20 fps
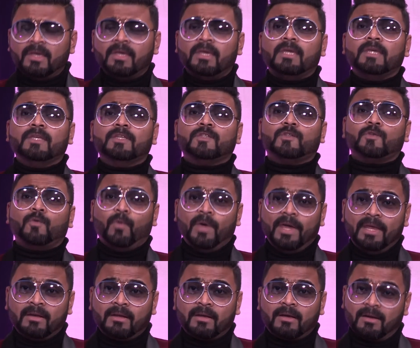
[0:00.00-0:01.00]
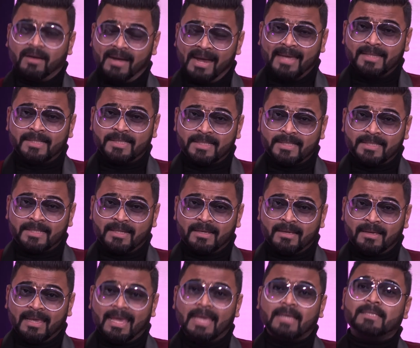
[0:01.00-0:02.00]
is when Christ
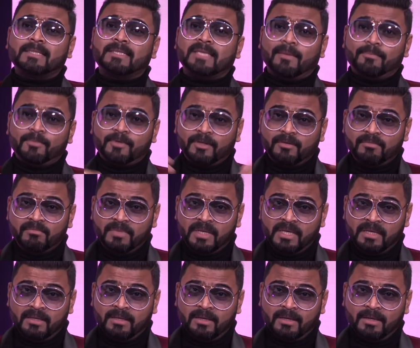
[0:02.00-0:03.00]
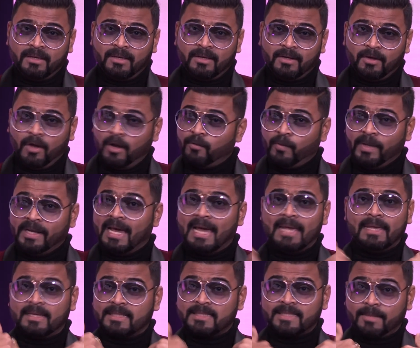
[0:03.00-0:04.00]
accepted me. Not when I
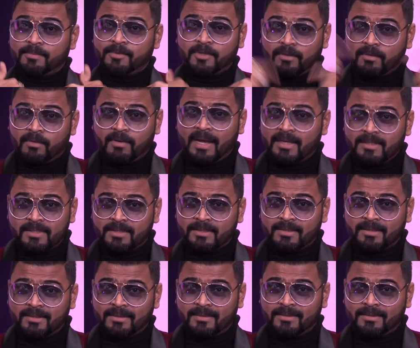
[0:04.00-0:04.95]
accepted Christ.